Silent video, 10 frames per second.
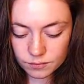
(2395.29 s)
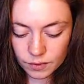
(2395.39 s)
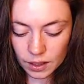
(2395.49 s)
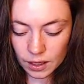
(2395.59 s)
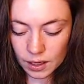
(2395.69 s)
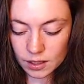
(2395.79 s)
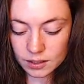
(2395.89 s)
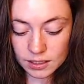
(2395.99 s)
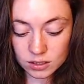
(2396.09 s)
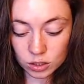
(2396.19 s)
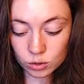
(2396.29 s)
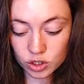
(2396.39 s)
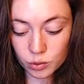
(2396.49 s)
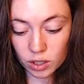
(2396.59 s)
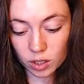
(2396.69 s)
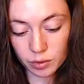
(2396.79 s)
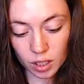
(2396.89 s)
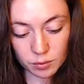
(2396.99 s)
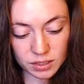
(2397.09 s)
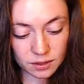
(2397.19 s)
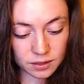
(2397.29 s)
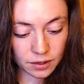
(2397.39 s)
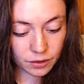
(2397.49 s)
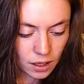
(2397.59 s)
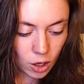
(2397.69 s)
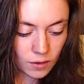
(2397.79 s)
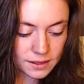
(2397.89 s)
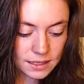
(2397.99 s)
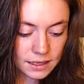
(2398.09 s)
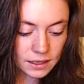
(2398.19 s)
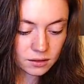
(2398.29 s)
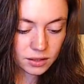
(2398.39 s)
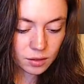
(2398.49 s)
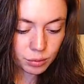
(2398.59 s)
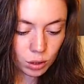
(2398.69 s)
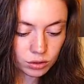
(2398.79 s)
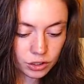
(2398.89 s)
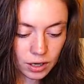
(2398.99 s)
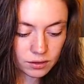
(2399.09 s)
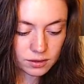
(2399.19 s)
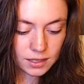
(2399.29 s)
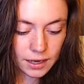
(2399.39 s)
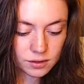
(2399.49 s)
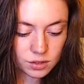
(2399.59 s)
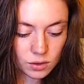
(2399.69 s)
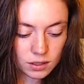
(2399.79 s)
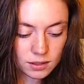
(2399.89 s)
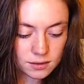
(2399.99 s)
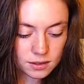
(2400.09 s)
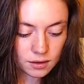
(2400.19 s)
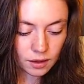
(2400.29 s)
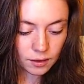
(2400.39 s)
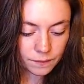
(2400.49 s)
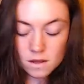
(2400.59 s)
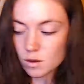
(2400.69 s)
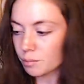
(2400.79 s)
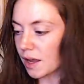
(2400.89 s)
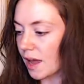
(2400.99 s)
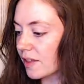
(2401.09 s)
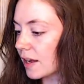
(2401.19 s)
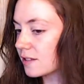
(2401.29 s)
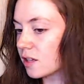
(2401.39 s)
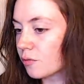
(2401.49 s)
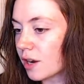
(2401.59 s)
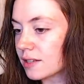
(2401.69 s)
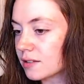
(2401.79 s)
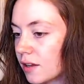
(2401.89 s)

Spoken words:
And is Lelouch going to become a dictator? Oh, they said Italy and Poland are on their side, too. I did see that. But yeah, I think I'd summarized.